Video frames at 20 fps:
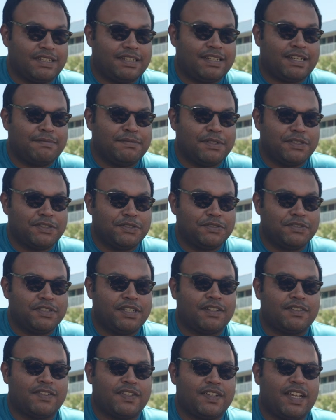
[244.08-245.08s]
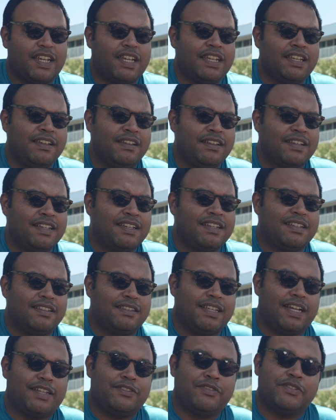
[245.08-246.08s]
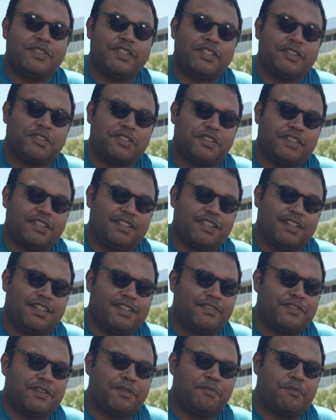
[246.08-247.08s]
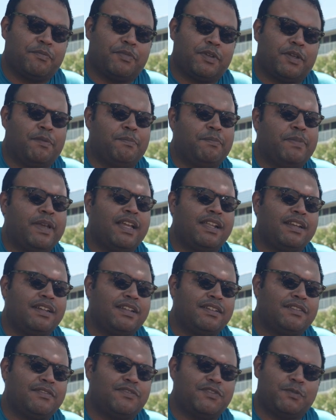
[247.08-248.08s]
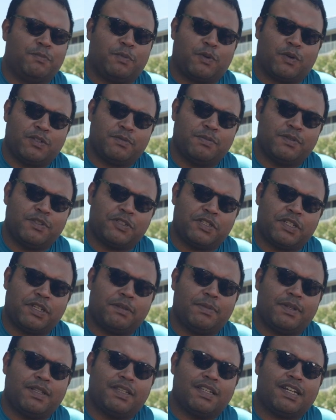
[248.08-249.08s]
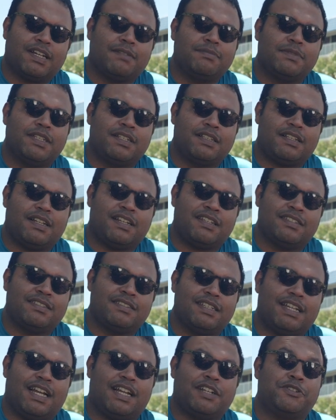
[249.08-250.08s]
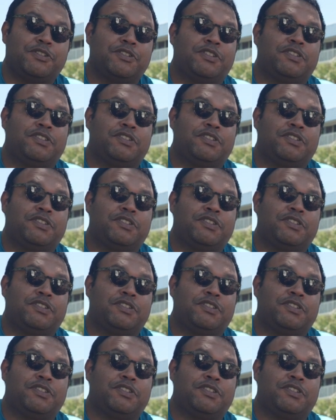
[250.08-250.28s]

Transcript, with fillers: the Optis sailed today, that tradition of competitive sportsmanship in the Opti class actually